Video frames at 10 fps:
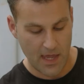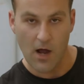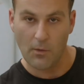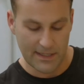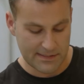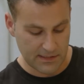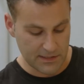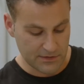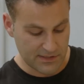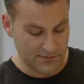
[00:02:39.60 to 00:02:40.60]
And what that's going
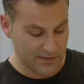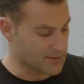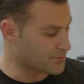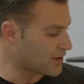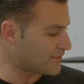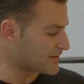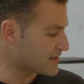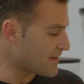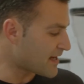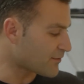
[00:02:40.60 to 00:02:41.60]
to do is give us the perfect
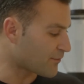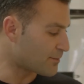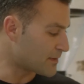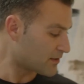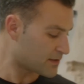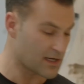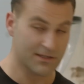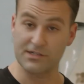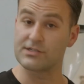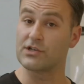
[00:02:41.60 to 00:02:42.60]
amount of milk
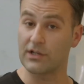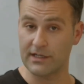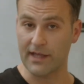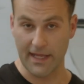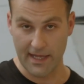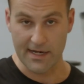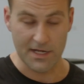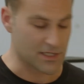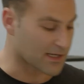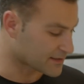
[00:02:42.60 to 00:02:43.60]
to circulate in our
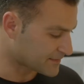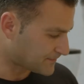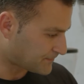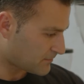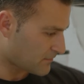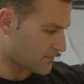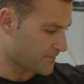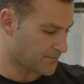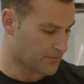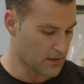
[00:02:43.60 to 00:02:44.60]
jug.
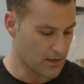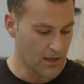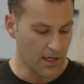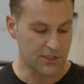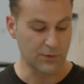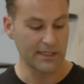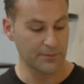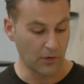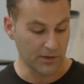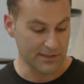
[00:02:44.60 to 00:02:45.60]
It's really
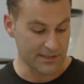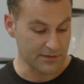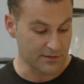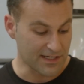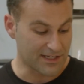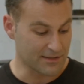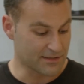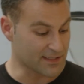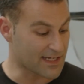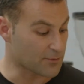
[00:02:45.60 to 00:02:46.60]
important
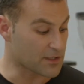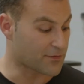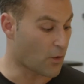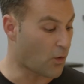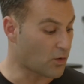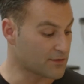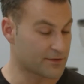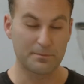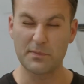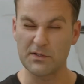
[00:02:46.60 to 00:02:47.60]
to get rid of all of
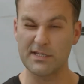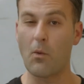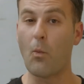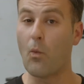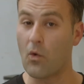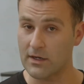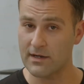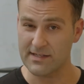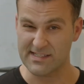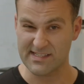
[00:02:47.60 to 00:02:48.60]
the built up
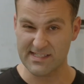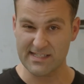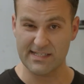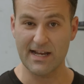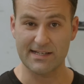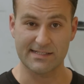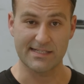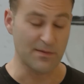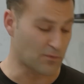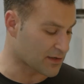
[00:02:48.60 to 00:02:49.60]
water that sits in our
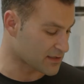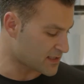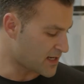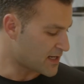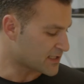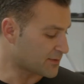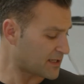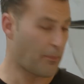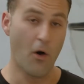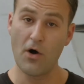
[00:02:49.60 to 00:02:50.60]
steam wand. So I'm
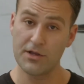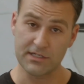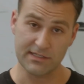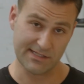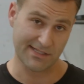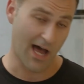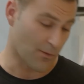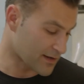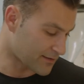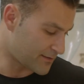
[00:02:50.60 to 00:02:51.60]
going to purge it to
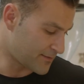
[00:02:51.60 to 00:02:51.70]
start with.